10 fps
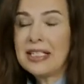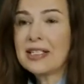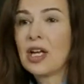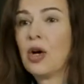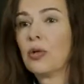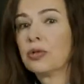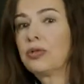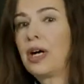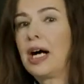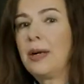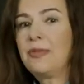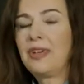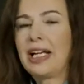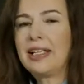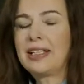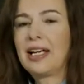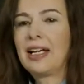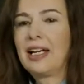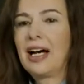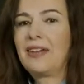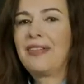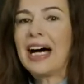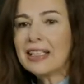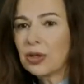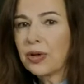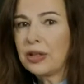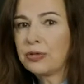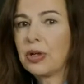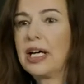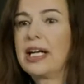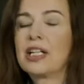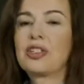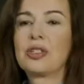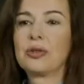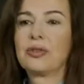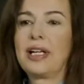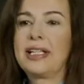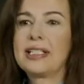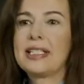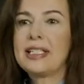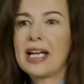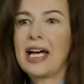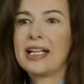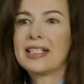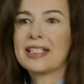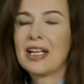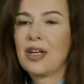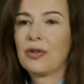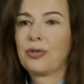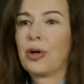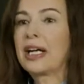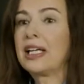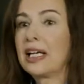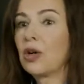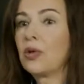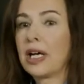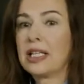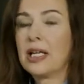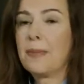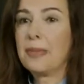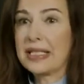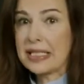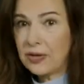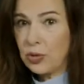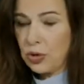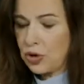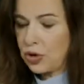whether there is a desire to vacation in Austria and what expectations there are